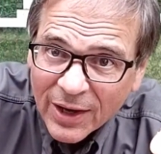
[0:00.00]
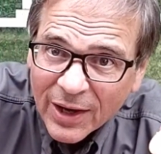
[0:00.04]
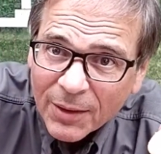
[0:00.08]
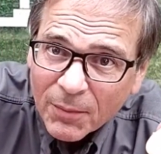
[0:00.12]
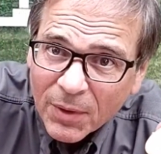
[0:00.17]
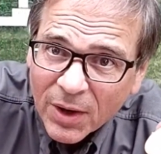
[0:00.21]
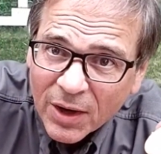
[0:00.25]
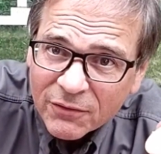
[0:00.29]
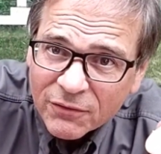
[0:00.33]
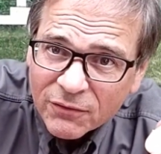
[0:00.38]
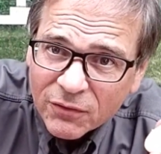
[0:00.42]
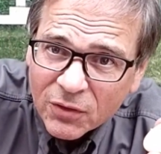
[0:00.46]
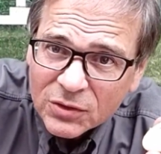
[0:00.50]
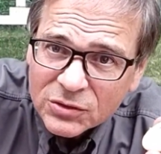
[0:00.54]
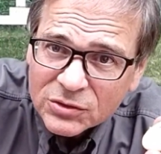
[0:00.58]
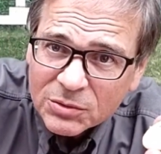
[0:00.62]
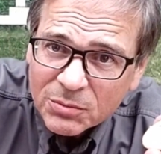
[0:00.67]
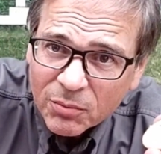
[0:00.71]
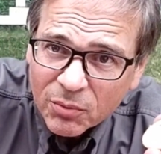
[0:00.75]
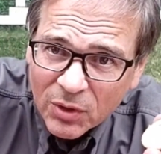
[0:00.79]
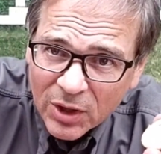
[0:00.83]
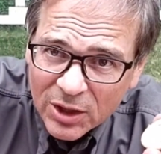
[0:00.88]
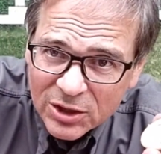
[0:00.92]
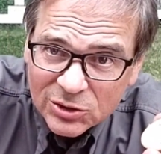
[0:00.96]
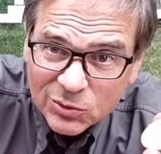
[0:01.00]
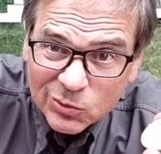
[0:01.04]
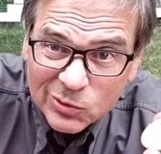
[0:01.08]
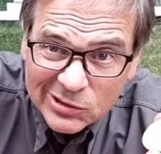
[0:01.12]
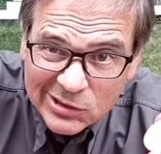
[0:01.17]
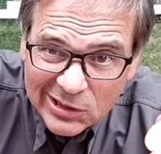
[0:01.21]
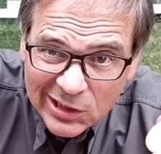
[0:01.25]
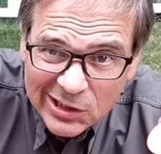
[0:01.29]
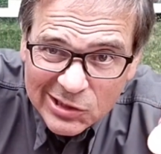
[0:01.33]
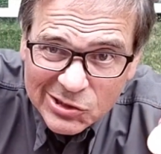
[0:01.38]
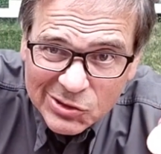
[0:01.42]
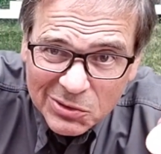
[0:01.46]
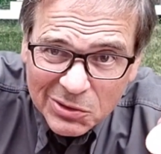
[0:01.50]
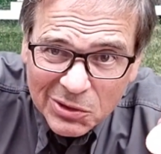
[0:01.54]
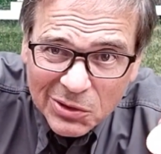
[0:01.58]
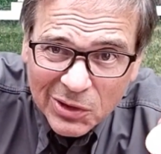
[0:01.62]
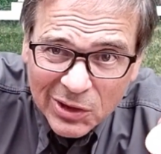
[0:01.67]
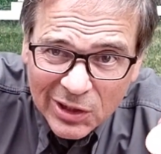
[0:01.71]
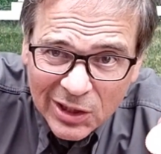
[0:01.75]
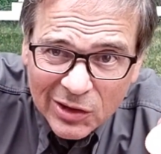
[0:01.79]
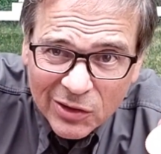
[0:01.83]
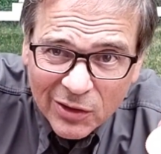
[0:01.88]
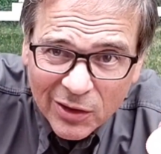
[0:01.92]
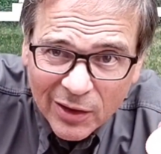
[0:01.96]
And my first impression was not so
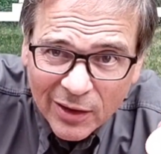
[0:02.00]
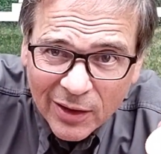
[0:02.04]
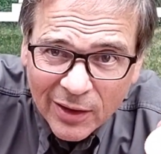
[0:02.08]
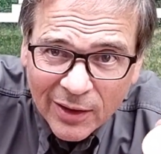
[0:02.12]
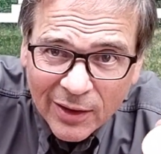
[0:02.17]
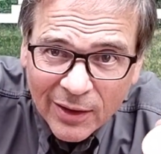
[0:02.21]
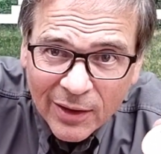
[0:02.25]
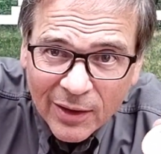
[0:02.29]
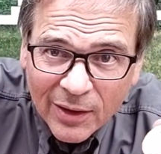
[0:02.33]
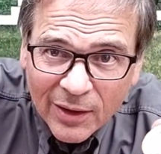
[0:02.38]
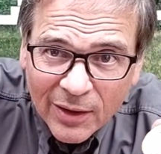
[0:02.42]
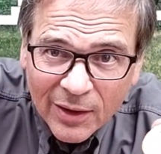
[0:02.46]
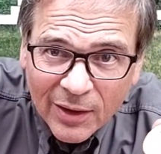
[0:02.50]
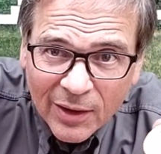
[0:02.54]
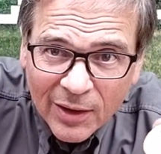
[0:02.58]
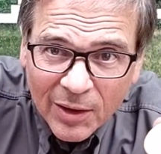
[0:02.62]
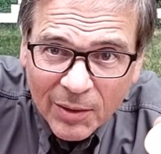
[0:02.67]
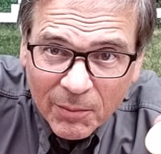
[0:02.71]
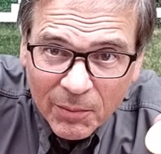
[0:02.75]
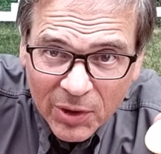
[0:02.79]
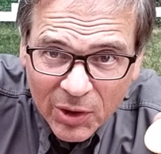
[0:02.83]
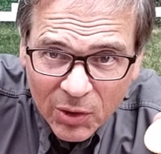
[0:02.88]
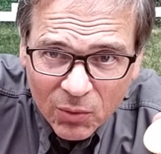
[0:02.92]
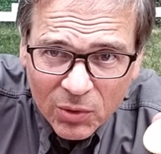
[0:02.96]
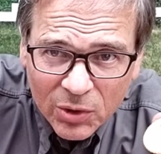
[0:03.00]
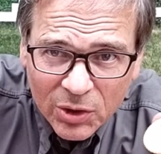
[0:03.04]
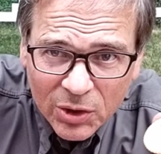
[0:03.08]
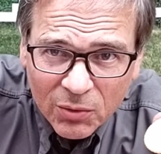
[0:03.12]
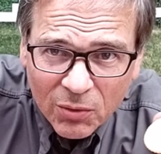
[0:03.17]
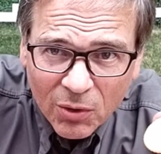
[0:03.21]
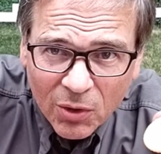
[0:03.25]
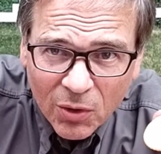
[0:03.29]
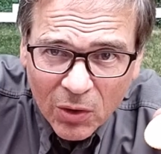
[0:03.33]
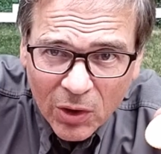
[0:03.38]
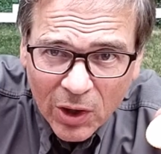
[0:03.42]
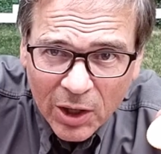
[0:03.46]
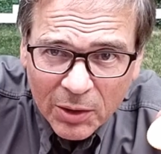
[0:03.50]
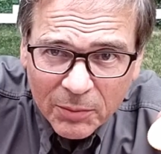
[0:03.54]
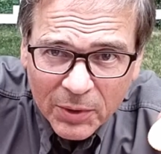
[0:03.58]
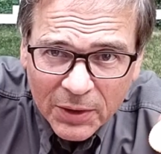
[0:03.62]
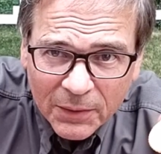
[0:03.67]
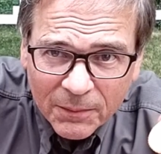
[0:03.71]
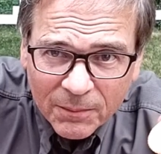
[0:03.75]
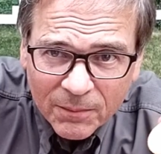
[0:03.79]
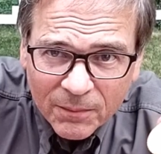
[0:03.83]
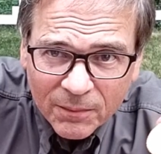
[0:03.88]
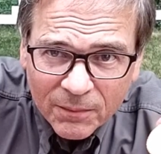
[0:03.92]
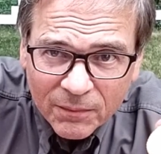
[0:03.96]
good either. But it really grew
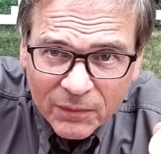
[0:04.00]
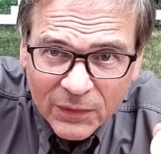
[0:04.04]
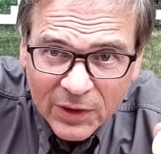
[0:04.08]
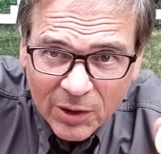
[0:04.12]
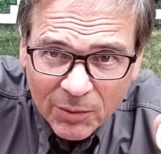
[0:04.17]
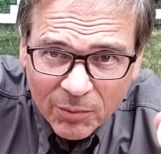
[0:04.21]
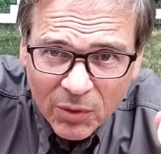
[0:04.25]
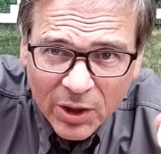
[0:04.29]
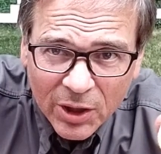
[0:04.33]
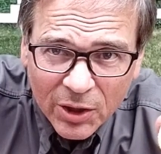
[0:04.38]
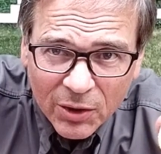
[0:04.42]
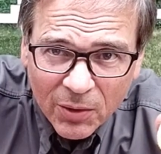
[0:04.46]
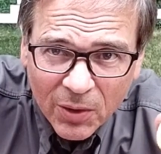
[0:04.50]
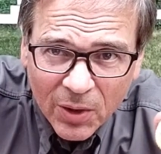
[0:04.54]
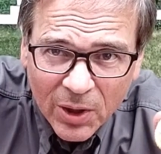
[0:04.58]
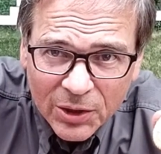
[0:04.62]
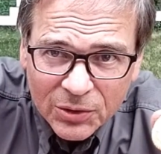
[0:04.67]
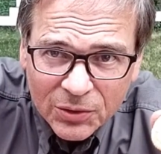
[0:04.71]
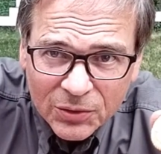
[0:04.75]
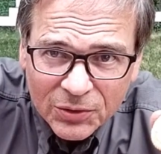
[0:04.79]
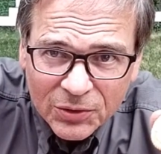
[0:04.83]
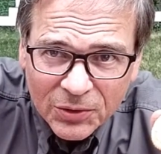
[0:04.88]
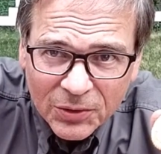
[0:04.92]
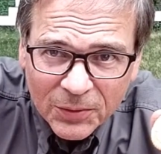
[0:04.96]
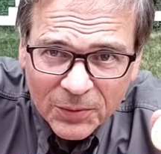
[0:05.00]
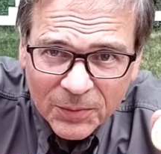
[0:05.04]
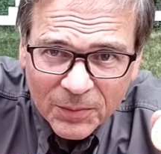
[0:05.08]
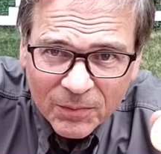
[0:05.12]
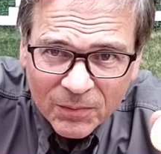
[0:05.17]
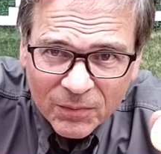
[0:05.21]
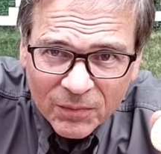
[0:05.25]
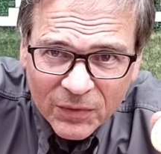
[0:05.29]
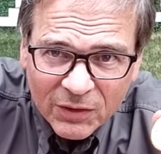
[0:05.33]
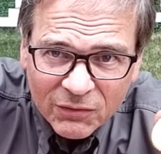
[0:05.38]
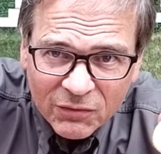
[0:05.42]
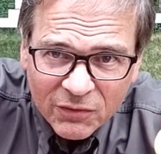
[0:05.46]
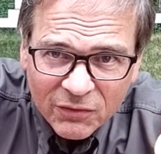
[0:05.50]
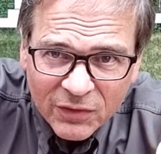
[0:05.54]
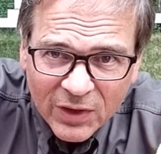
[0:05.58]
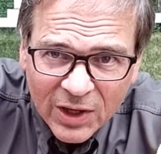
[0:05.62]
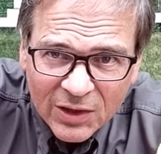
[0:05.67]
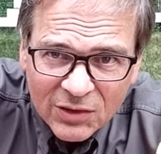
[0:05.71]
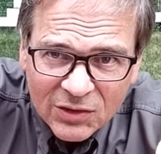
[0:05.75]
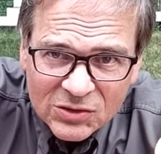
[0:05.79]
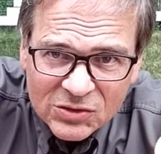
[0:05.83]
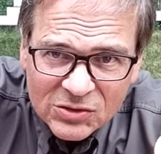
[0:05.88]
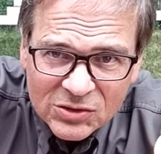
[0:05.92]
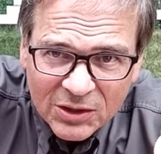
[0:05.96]
on me. It'll probably grow on you too. If you
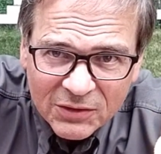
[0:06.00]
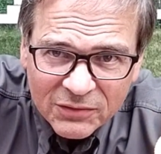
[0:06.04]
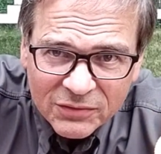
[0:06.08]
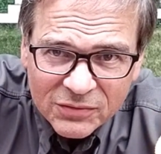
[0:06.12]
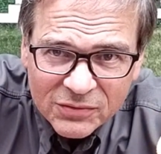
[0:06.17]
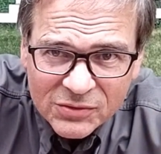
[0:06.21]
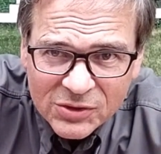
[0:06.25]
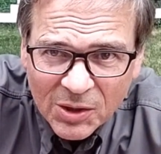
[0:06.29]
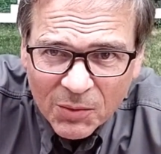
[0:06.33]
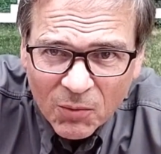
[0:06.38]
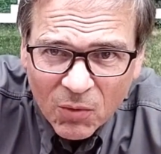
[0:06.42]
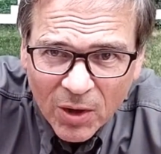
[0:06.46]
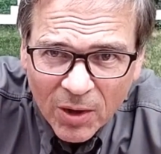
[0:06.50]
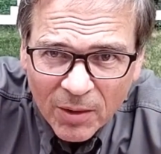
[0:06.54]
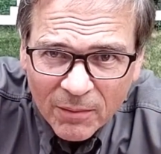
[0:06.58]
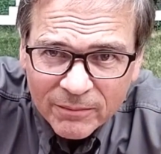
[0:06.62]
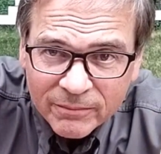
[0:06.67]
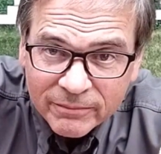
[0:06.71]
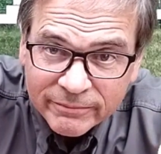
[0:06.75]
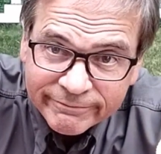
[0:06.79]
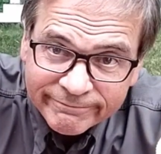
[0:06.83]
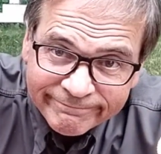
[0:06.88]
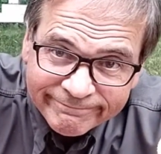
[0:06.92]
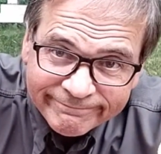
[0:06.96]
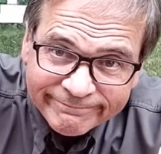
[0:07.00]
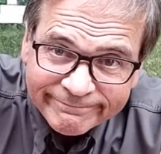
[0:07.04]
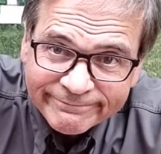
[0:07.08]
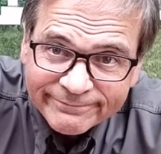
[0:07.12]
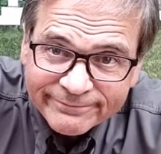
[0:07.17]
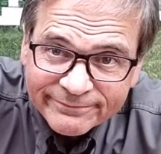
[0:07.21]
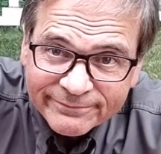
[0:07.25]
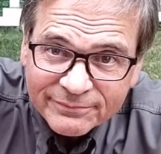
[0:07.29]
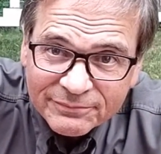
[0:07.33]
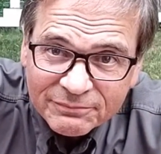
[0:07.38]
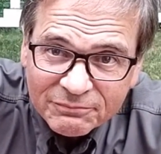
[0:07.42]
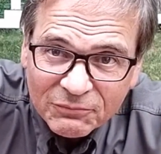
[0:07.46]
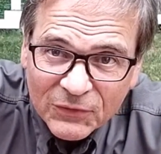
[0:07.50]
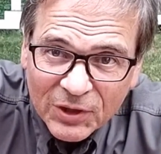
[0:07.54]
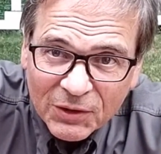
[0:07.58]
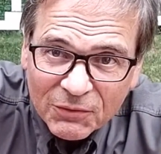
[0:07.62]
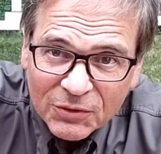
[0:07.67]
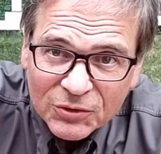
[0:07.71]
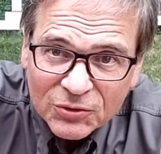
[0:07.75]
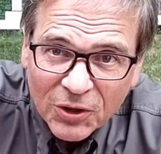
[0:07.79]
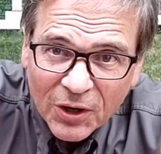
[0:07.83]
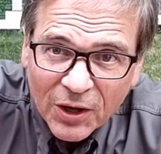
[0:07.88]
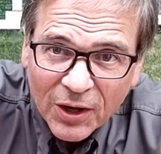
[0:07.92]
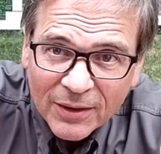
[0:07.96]
find this stuff somewhere,
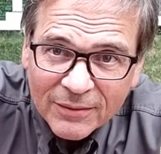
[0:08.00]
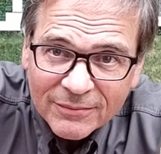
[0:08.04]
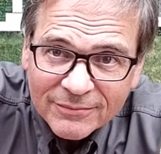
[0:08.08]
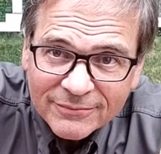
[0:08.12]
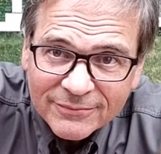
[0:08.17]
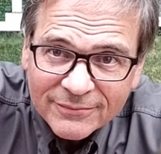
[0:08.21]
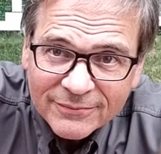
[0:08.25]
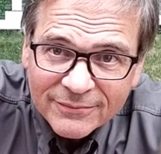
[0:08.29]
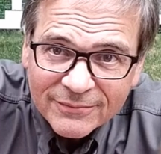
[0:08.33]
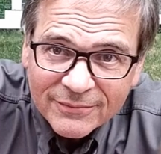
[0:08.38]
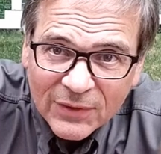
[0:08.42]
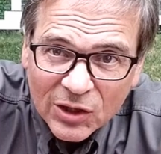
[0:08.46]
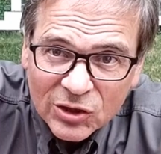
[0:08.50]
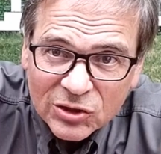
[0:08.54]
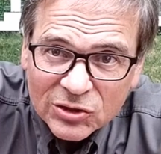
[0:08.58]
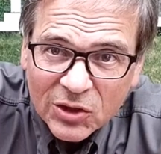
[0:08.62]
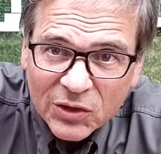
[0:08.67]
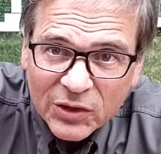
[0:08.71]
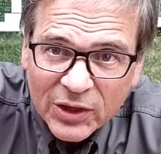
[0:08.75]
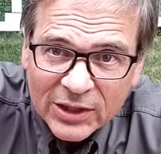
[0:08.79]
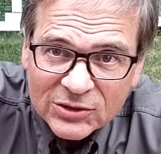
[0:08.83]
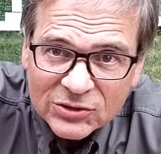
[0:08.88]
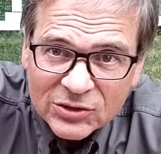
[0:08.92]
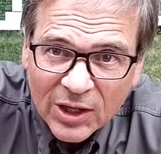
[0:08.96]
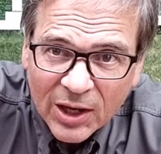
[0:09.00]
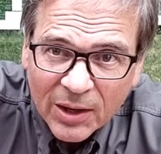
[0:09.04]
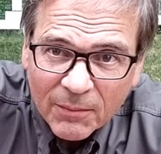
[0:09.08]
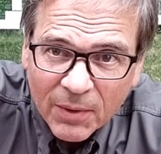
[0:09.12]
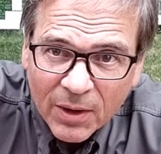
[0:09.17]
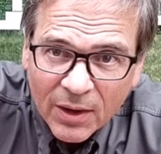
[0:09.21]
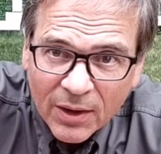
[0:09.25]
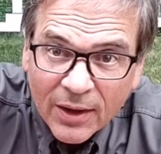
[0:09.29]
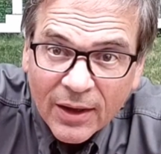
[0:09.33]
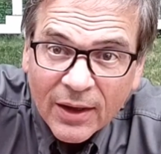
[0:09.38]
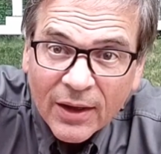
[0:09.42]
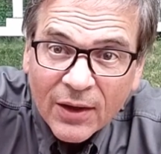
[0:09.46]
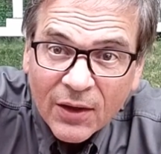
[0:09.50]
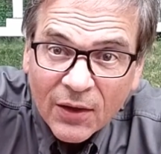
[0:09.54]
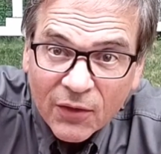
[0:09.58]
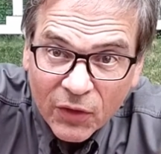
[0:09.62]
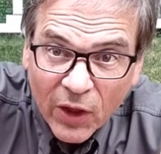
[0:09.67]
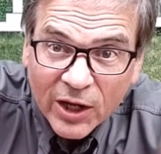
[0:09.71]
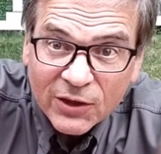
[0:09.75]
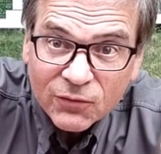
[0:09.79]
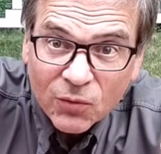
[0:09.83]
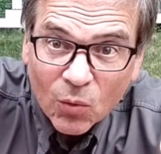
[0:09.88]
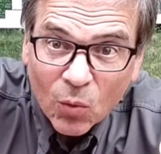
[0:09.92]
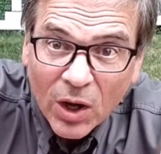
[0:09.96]
give it a try. Until next time,
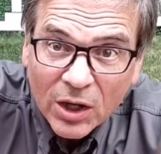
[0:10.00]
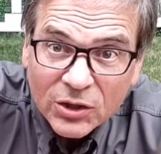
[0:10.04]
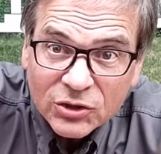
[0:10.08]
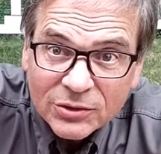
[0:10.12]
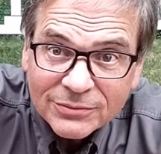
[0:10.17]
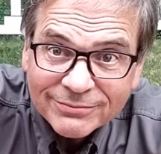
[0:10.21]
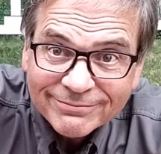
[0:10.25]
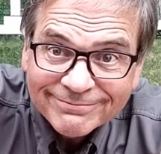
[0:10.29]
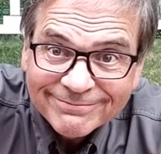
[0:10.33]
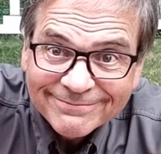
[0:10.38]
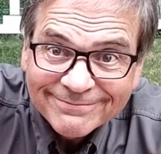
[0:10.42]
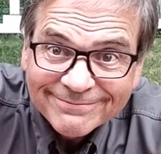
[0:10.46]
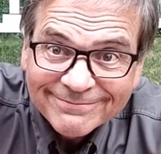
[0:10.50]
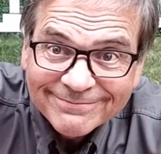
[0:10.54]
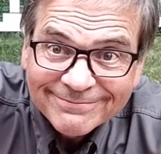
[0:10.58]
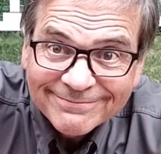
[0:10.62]
thanks for watching.